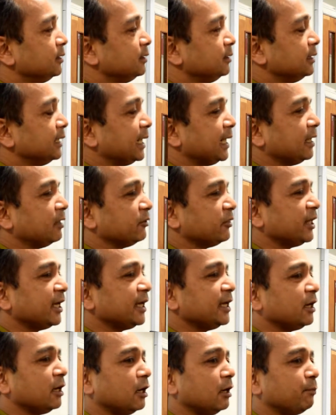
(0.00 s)
Now
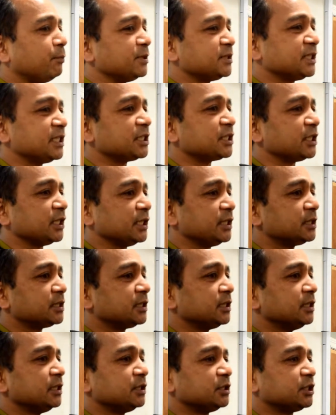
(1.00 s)
they are
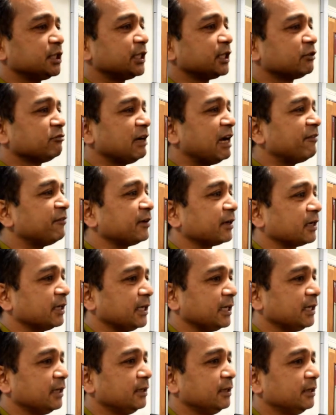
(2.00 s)
positioned
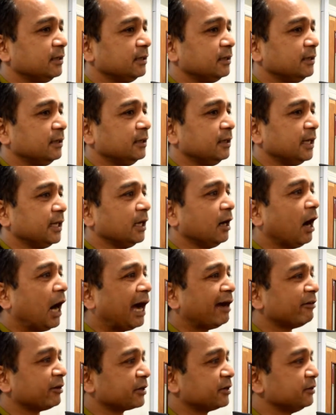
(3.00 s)
geographically in a
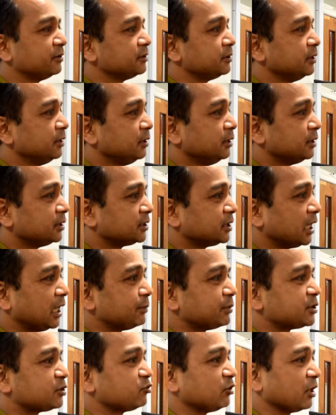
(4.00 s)
hierarchy
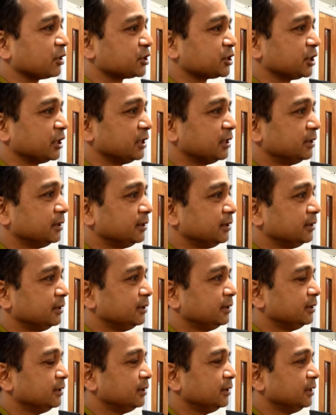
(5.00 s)
type structure,
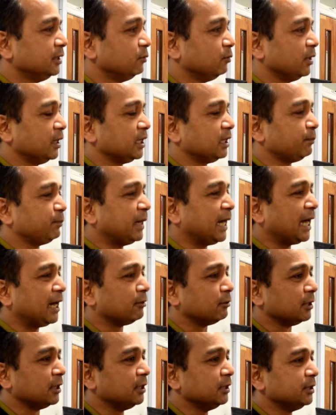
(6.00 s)
where the
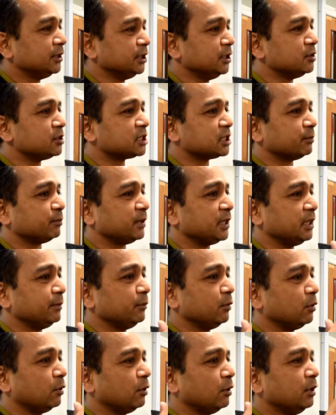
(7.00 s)
power used to be
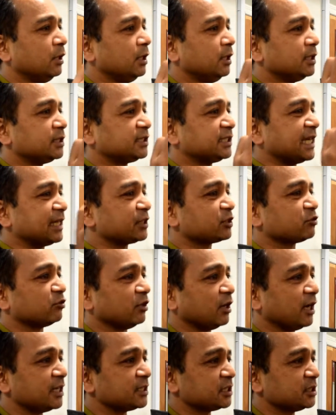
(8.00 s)
more
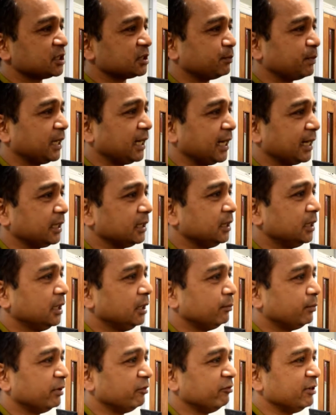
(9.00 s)
centralized in Japan,
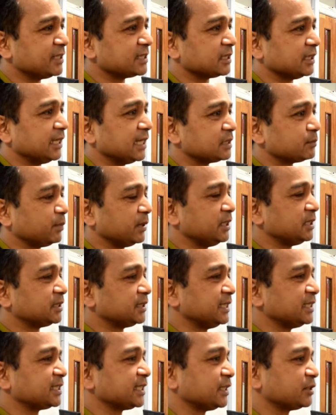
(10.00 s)
but recently has been
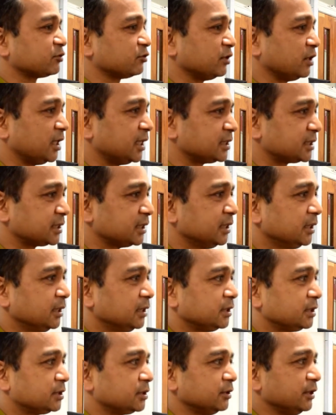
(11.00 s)
decentralized
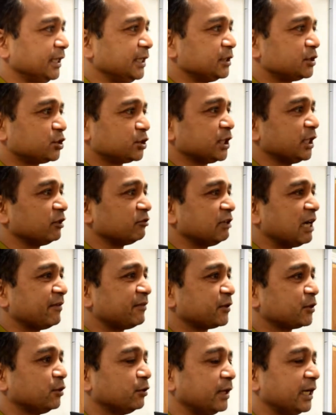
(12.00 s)
to each
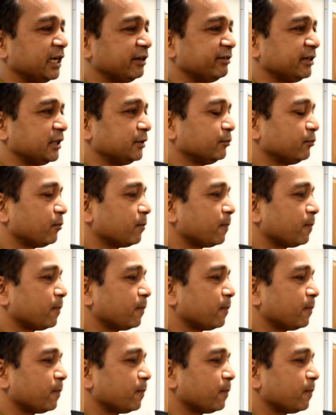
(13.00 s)
geographical area.